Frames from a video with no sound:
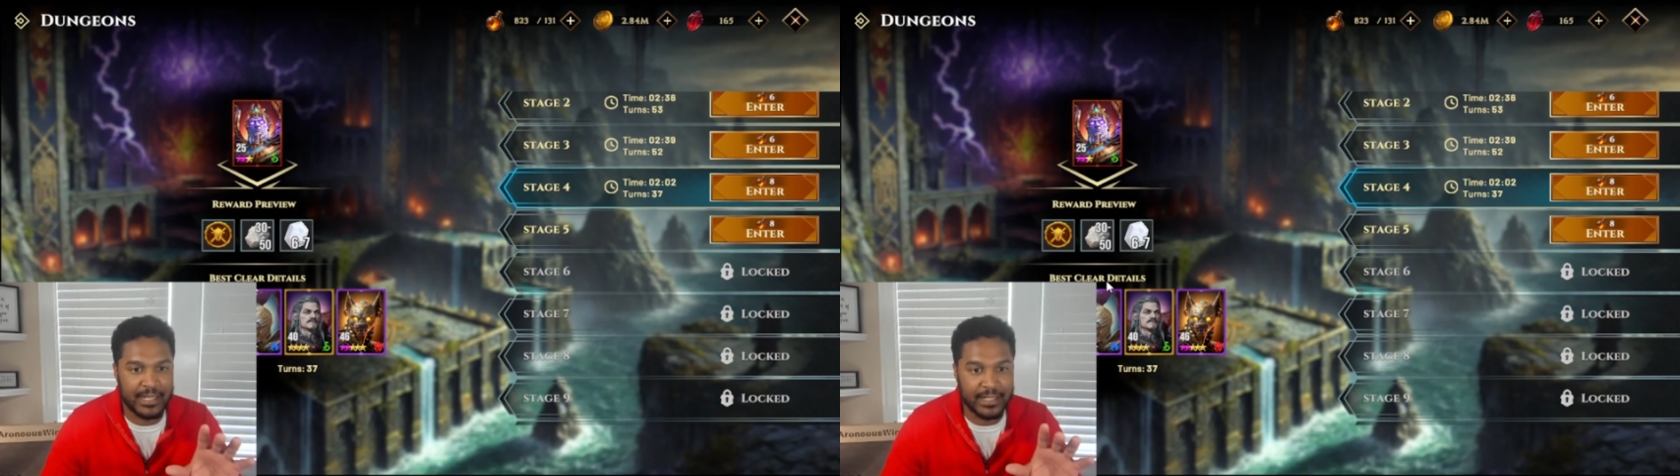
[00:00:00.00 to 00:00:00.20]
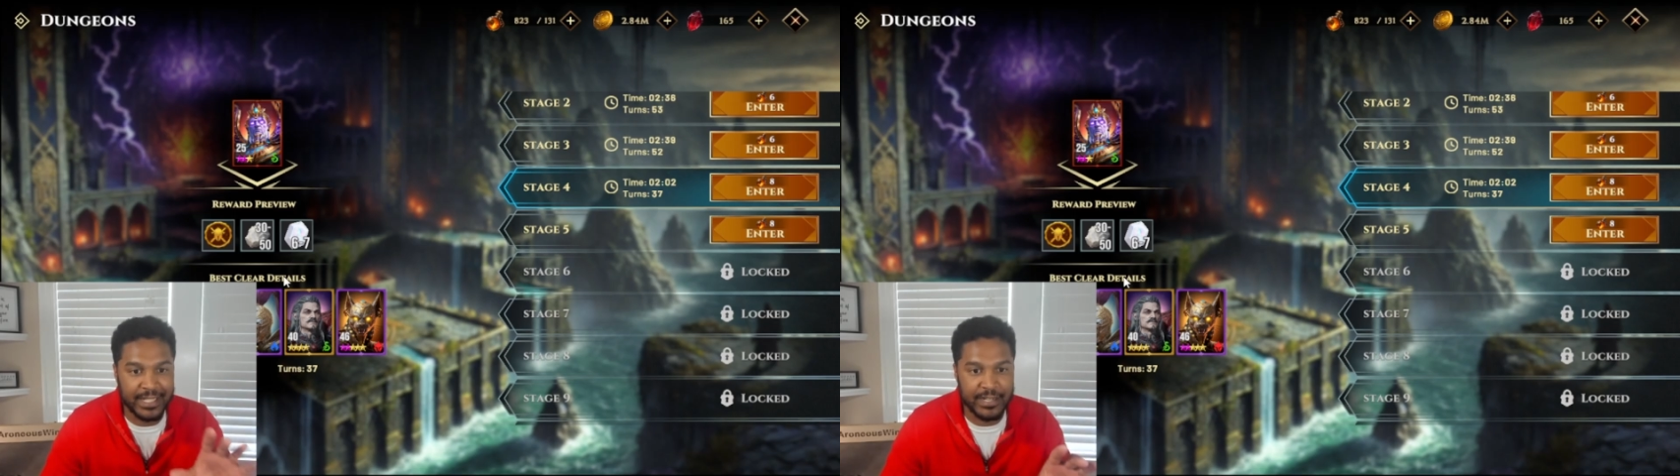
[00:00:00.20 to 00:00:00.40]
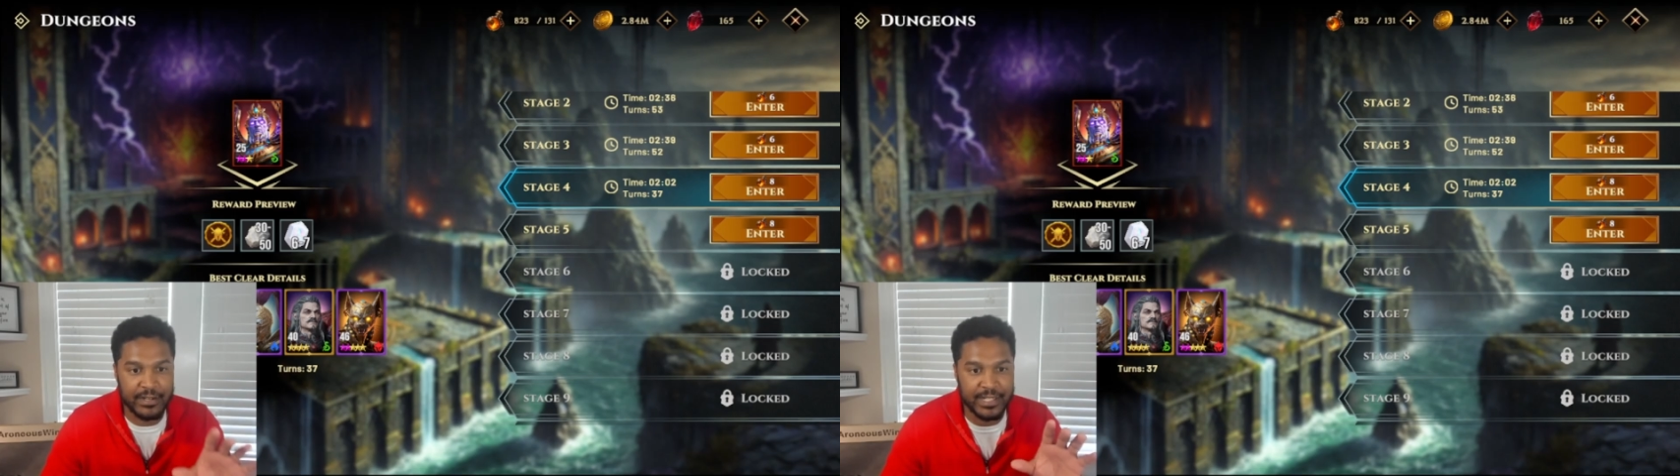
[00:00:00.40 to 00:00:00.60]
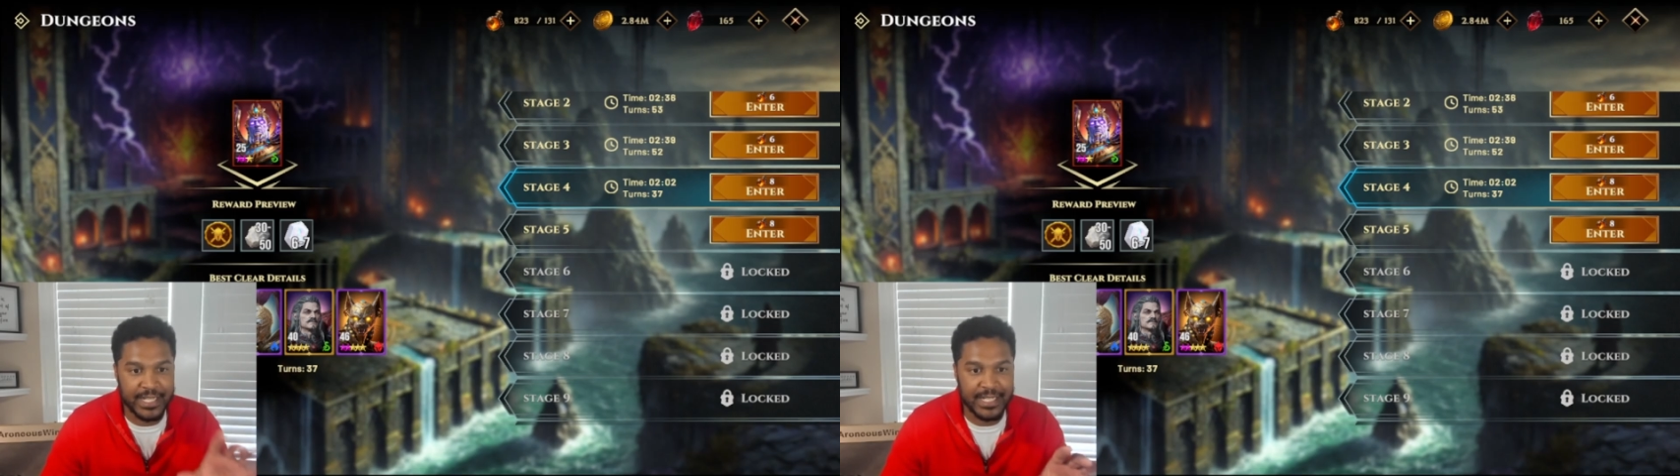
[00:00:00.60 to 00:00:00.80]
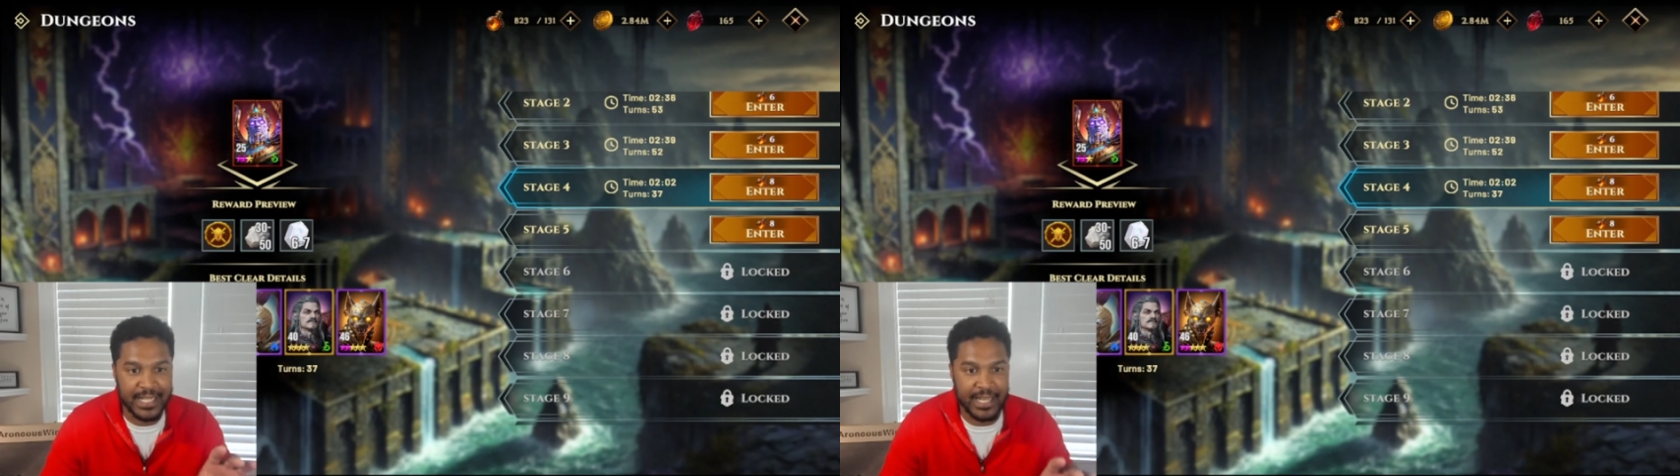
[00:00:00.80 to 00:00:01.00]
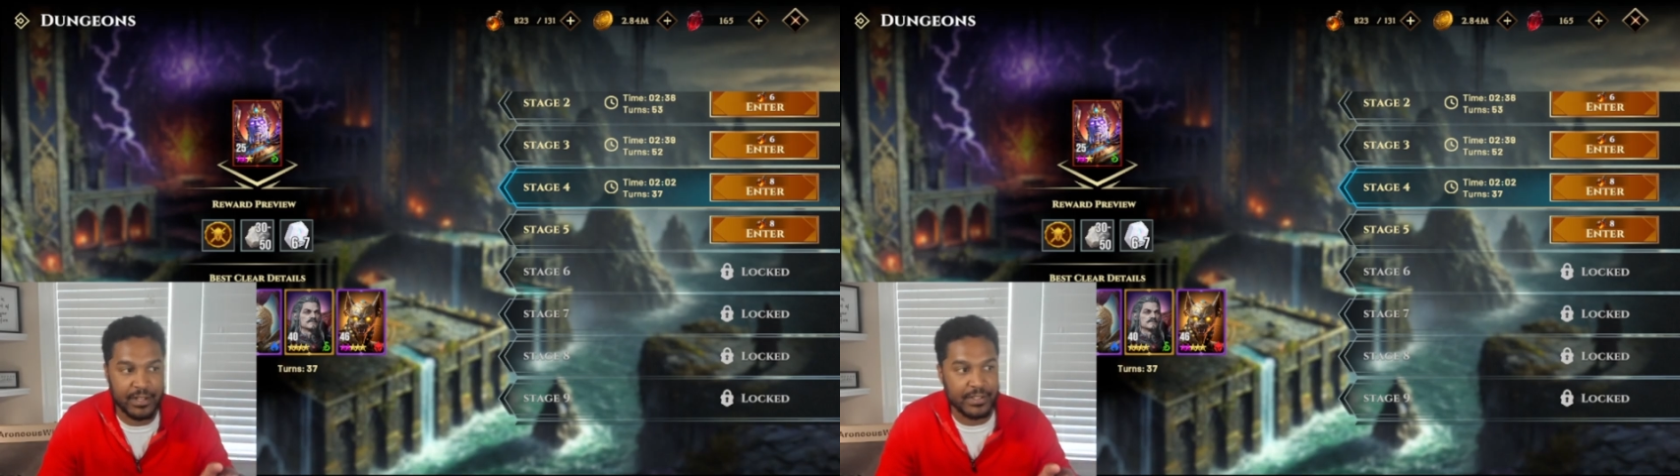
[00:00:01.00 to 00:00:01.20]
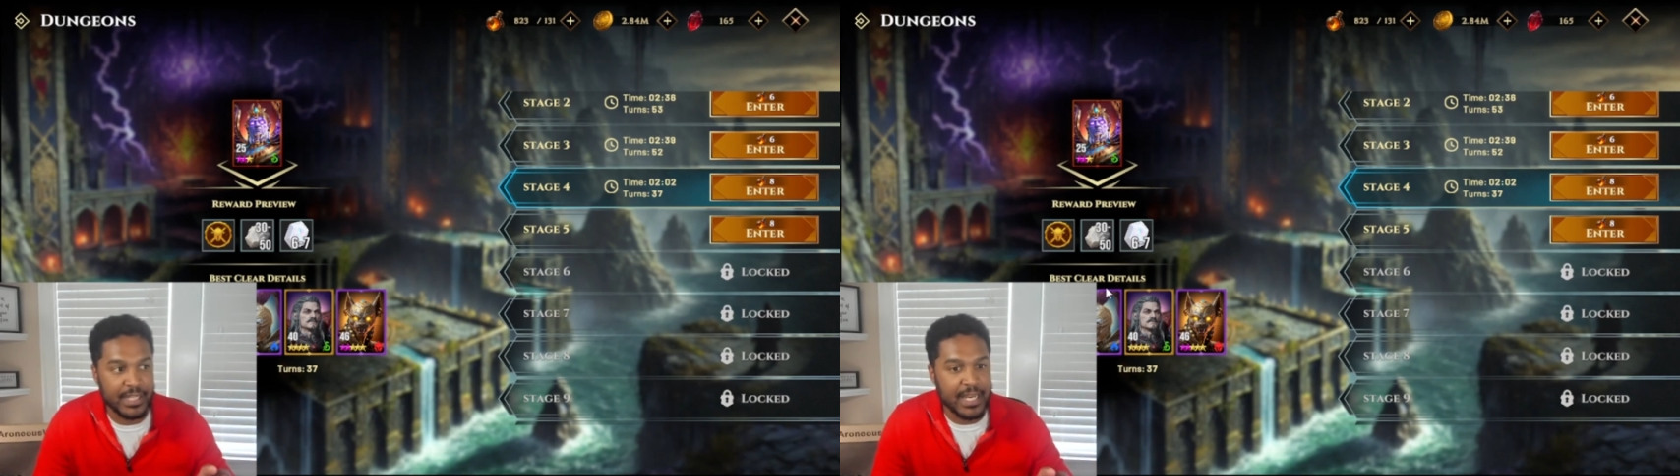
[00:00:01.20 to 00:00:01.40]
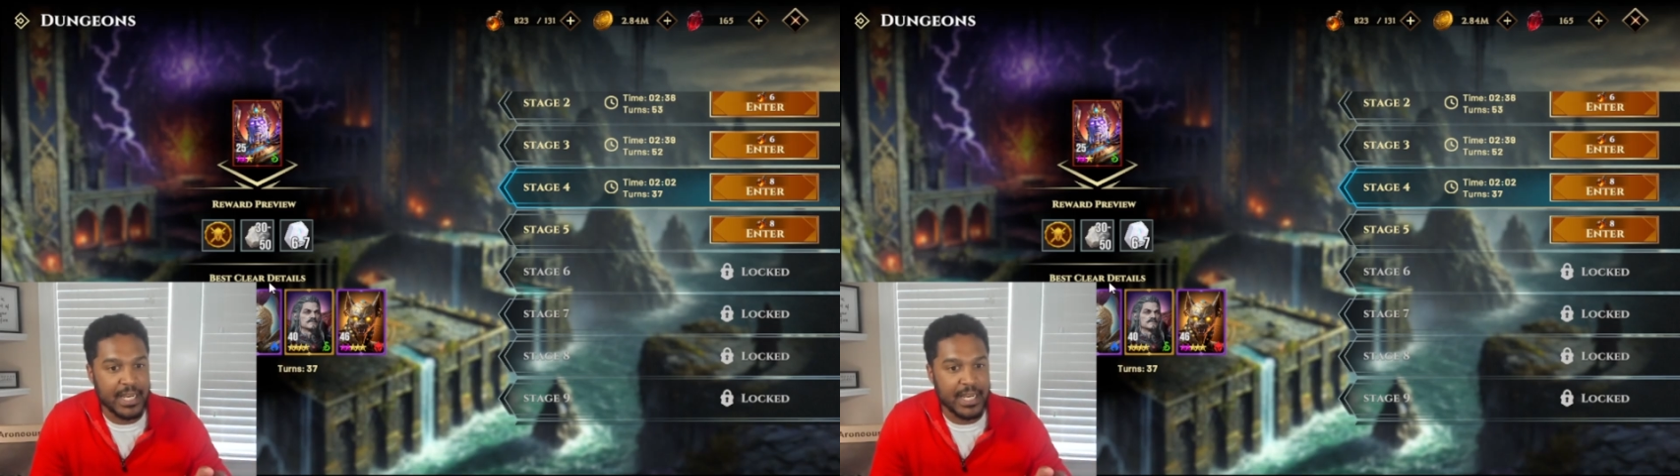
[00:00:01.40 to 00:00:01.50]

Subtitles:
clear details